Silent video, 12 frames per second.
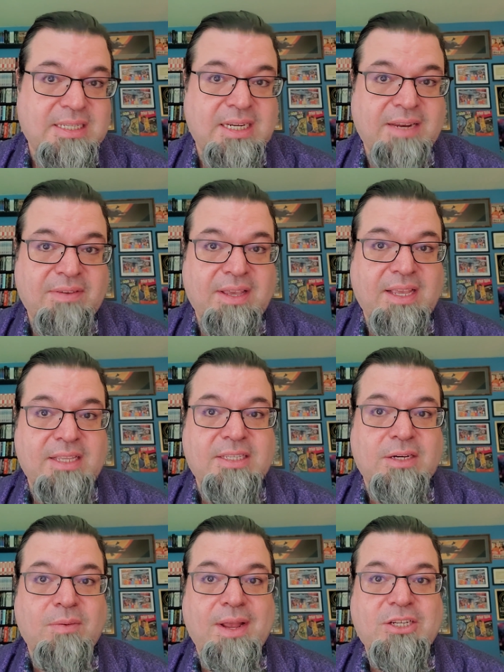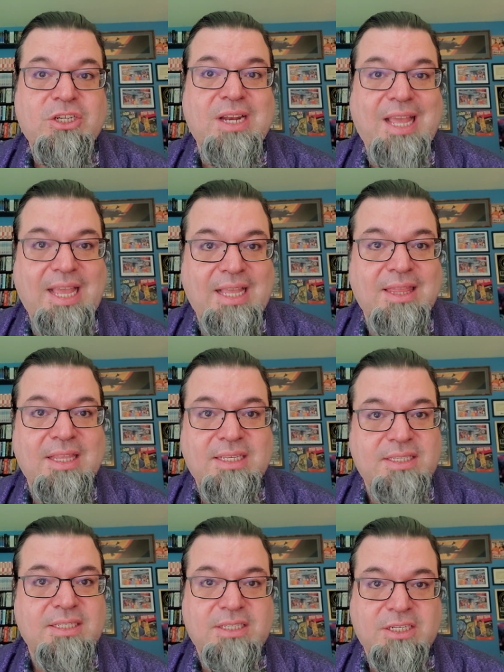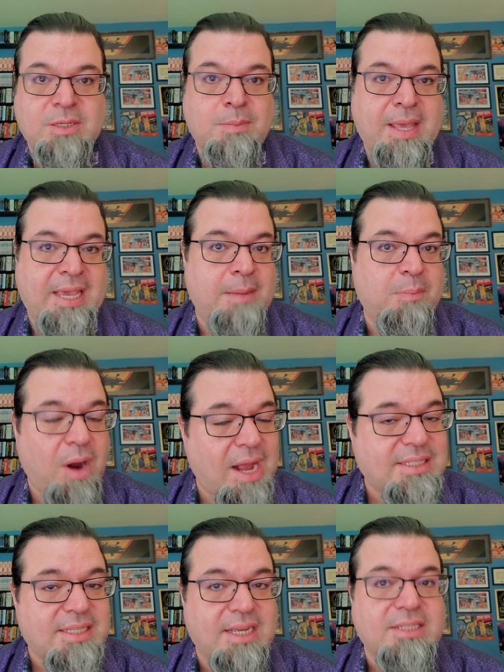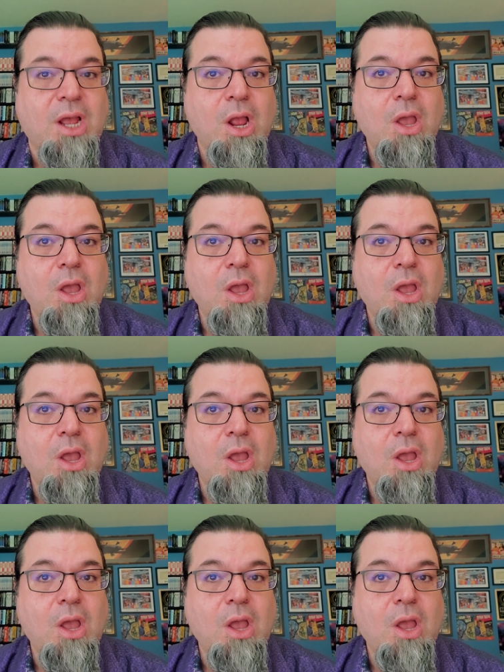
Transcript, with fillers: A significant consideration in this decision making process